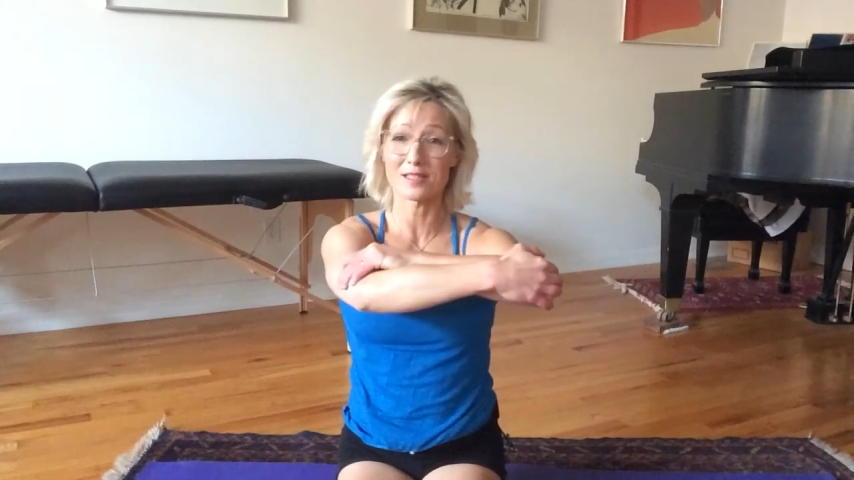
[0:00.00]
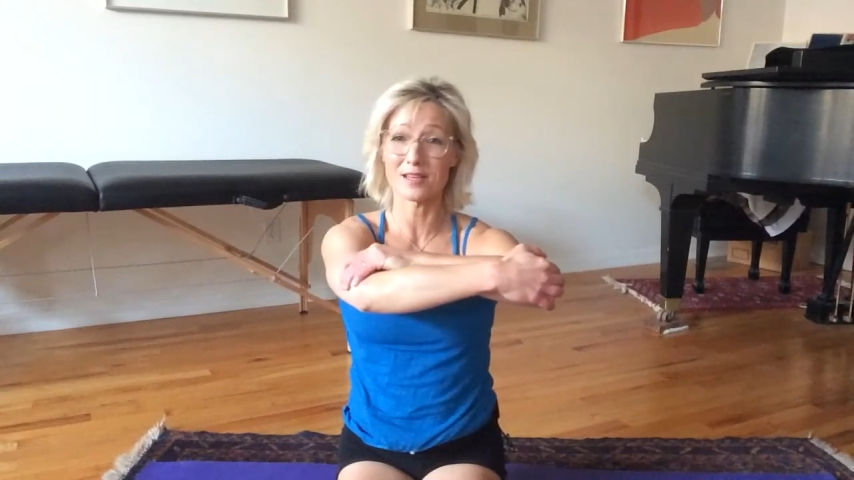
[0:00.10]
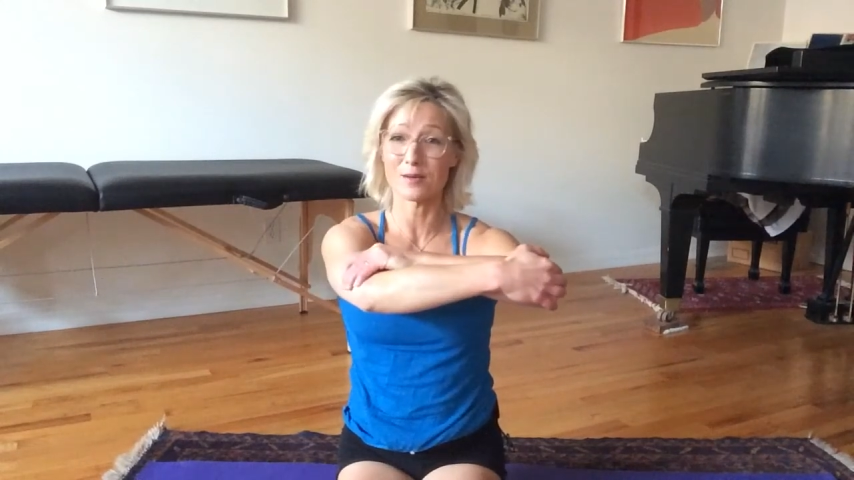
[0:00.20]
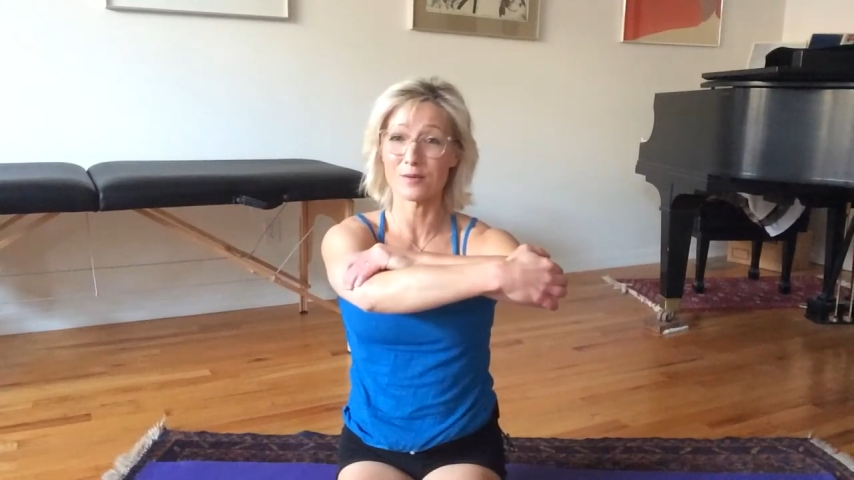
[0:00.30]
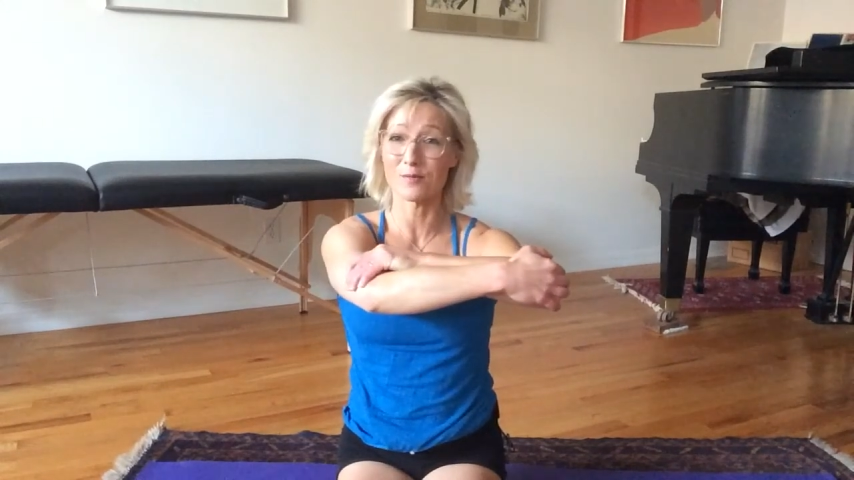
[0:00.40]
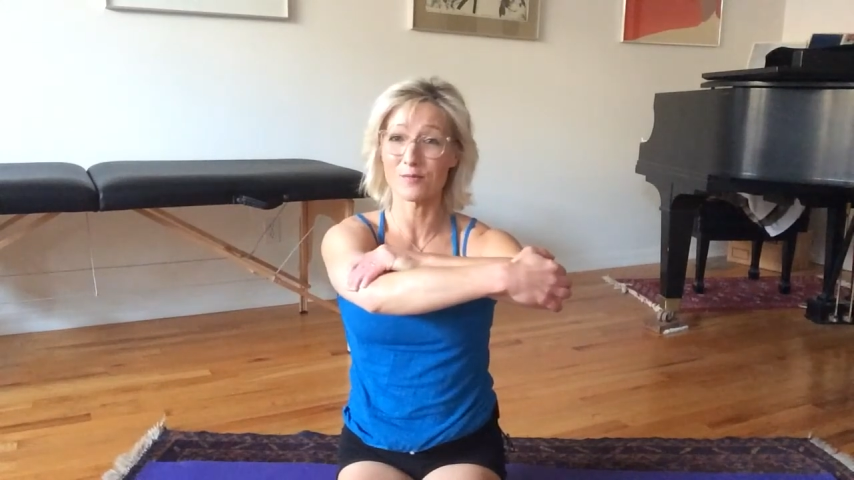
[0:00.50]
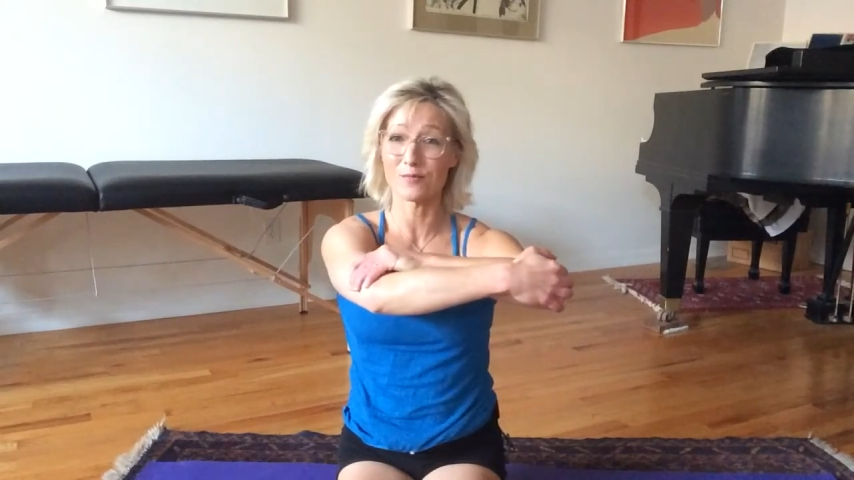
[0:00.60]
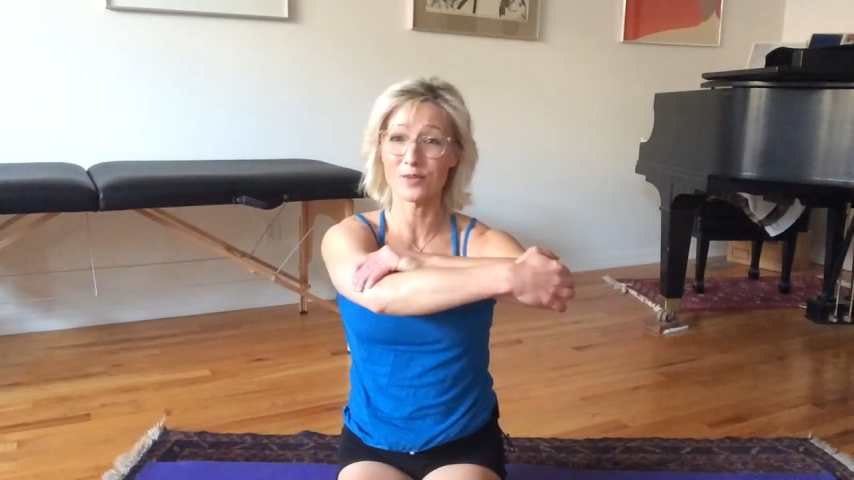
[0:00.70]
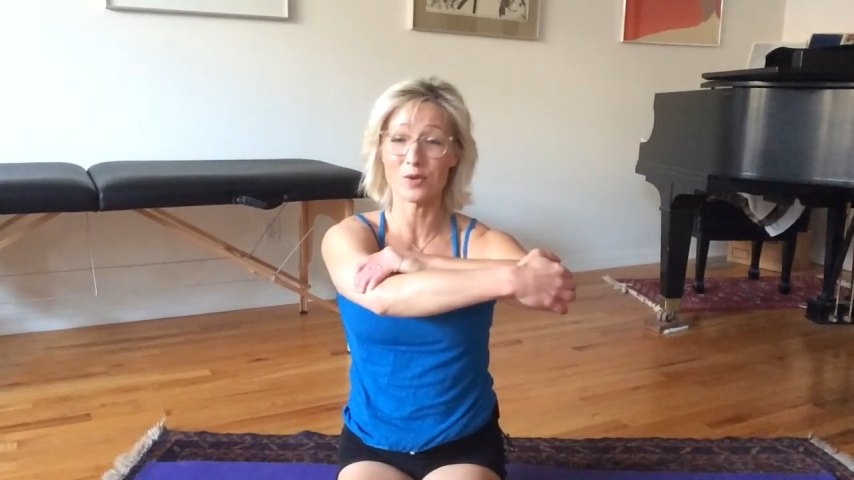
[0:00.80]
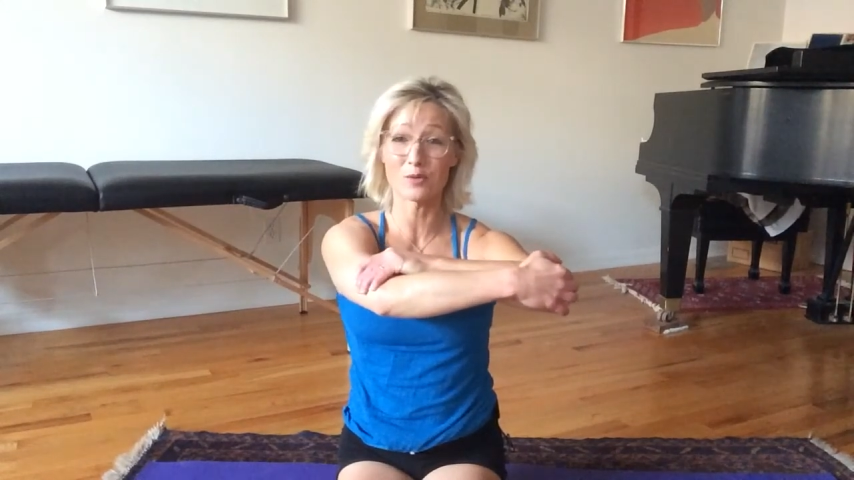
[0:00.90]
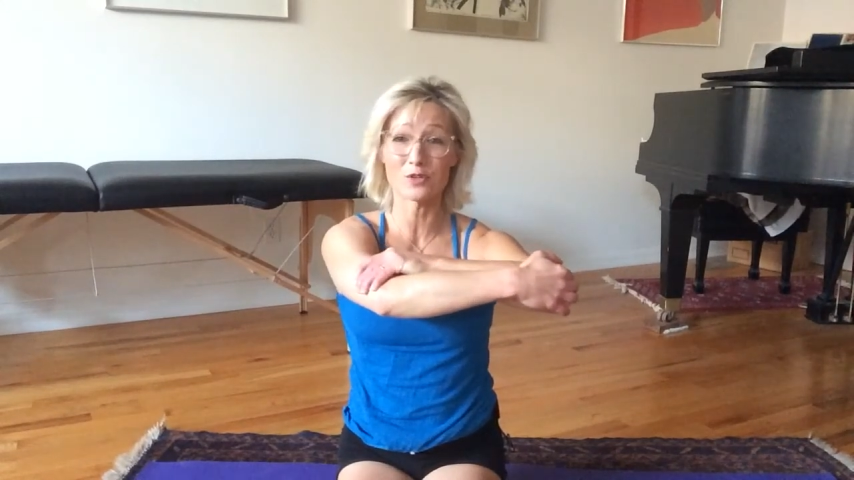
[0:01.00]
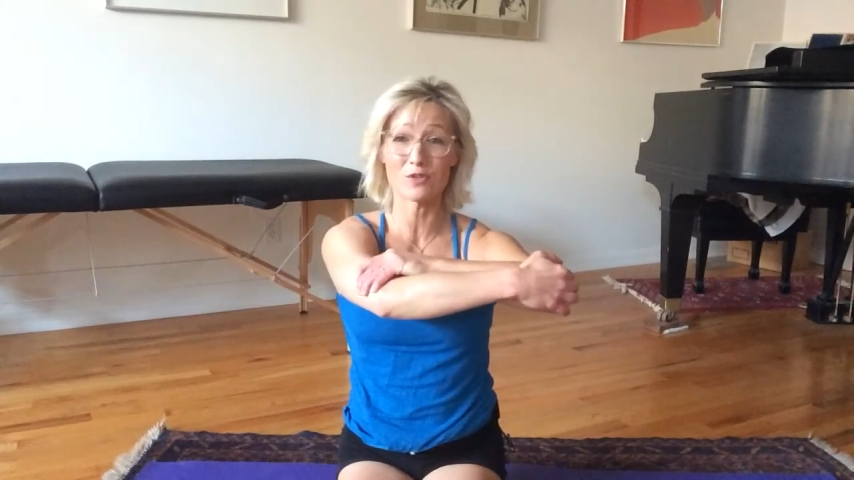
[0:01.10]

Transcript: you go too